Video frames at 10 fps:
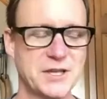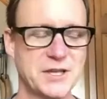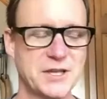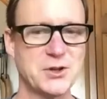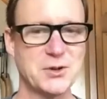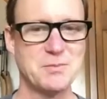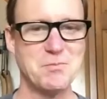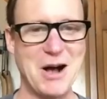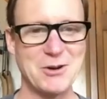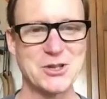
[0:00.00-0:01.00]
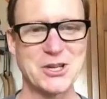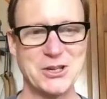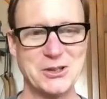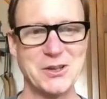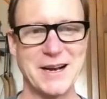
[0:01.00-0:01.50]
the first
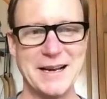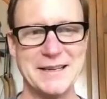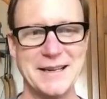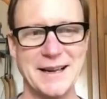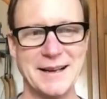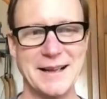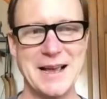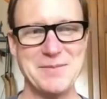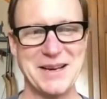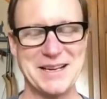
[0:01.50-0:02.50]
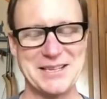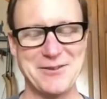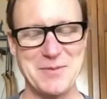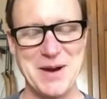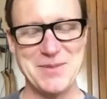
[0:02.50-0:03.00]
mouse kill that I did, because I
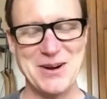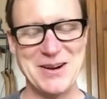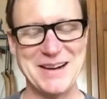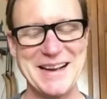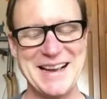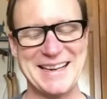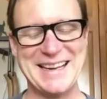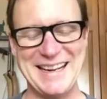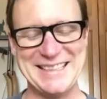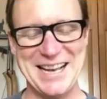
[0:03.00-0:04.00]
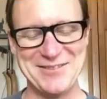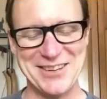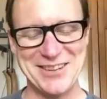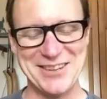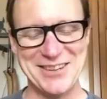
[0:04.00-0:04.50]
remember getting done
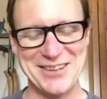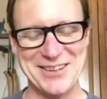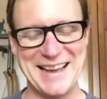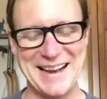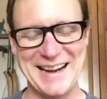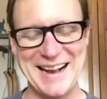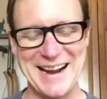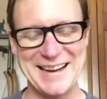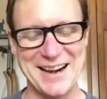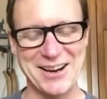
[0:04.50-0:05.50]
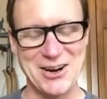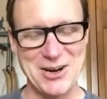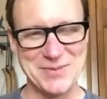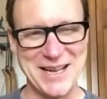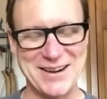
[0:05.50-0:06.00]
with it, and I got kind of
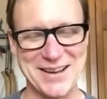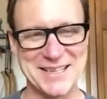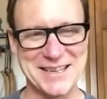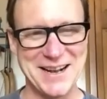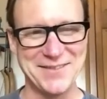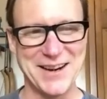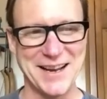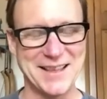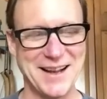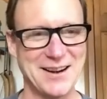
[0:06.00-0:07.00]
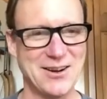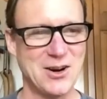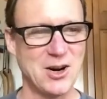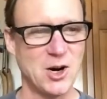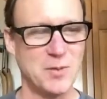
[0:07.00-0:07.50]
calmed down and stuff, and I thought,
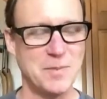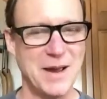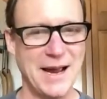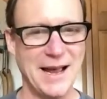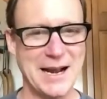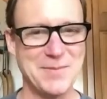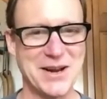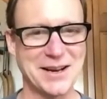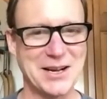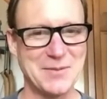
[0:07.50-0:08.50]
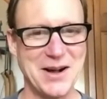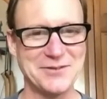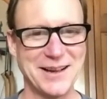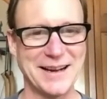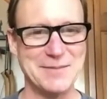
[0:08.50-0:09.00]
oh man, I'm gonna come off
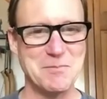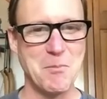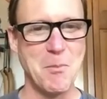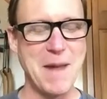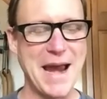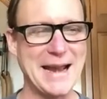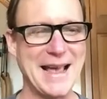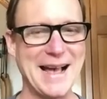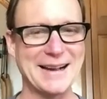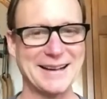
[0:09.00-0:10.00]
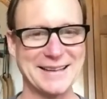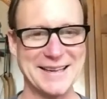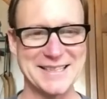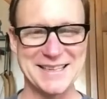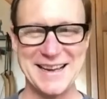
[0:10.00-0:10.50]
like a maniac on
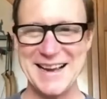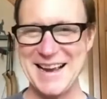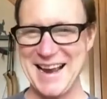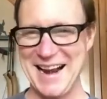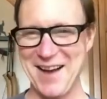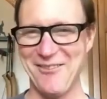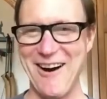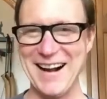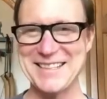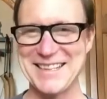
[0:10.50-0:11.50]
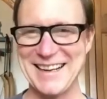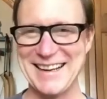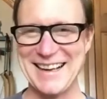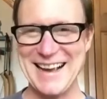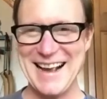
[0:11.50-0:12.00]
this. And I watched it
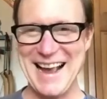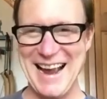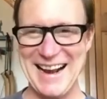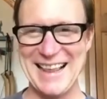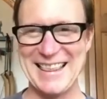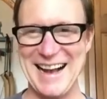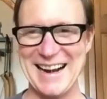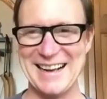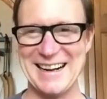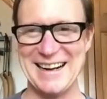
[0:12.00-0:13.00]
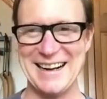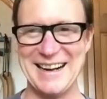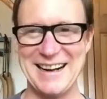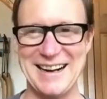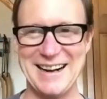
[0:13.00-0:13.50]
and I thought,
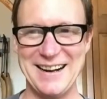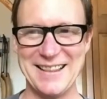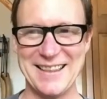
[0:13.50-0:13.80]
oh,